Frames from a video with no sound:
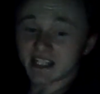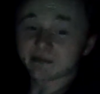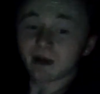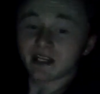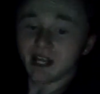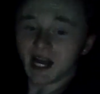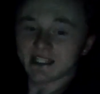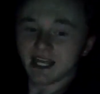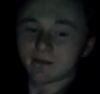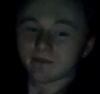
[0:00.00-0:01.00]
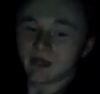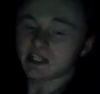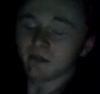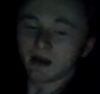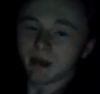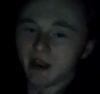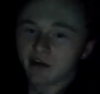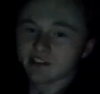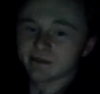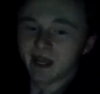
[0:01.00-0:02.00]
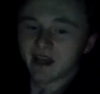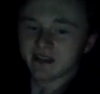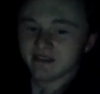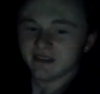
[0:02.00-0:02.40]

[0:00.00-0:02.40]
my goddamn, that's my parents, man.